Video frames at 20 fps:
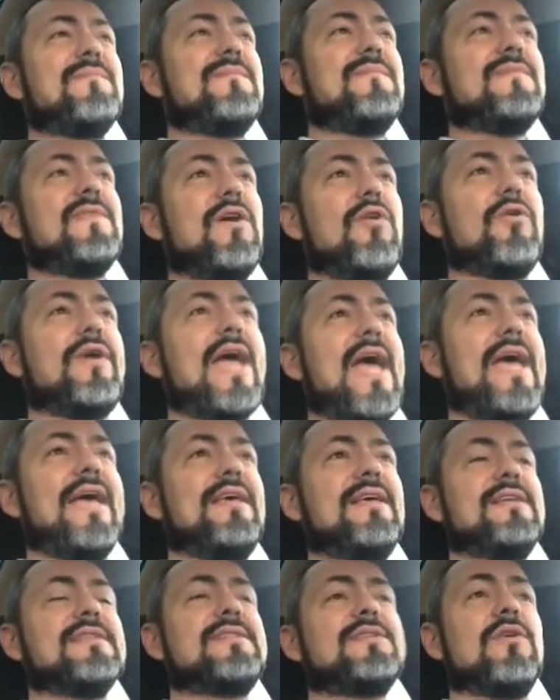
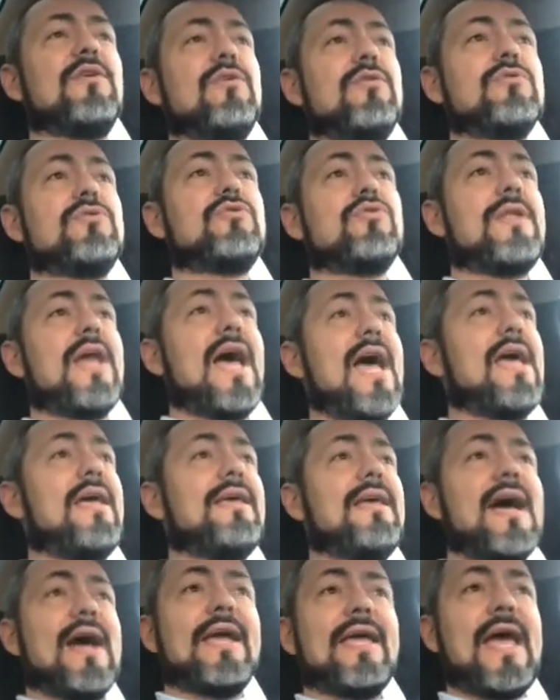Okay, so
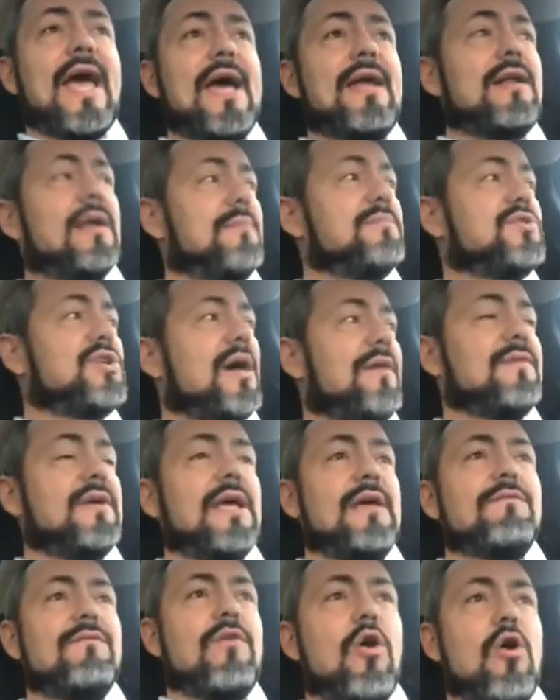today again I'm
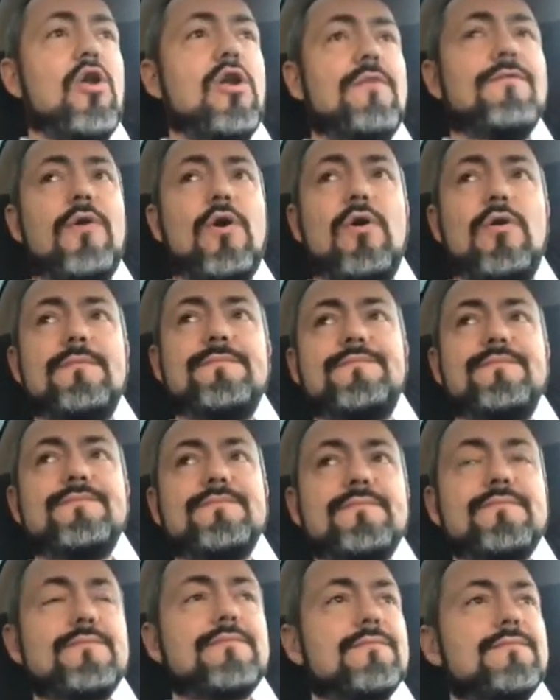driving a Volvo.
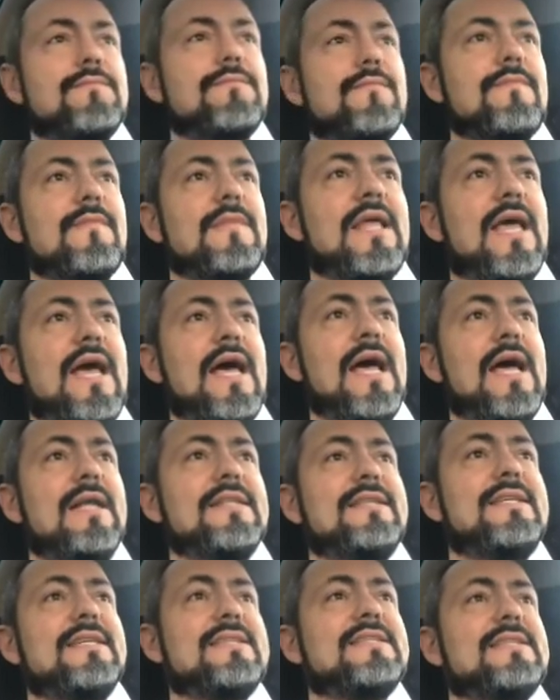
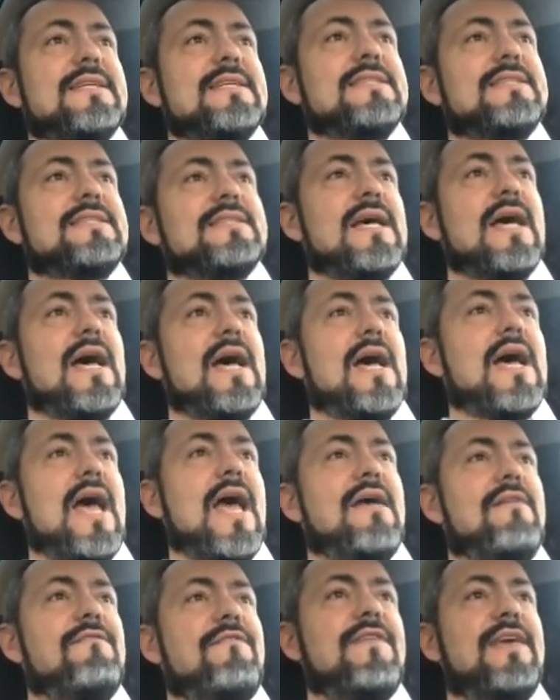This is
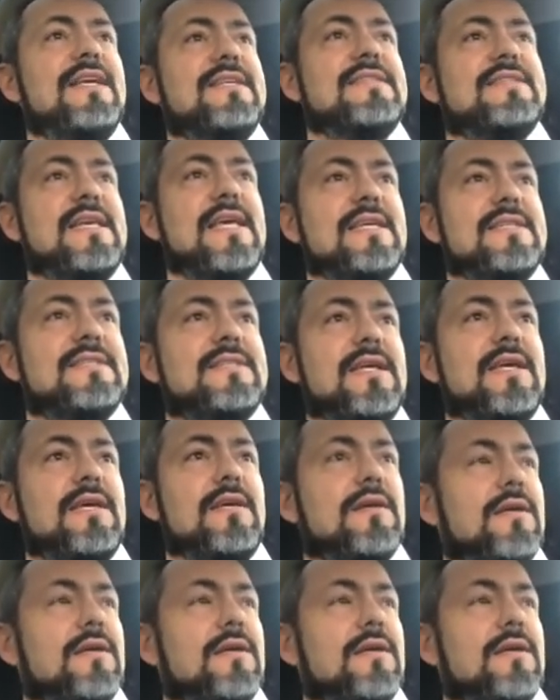a V60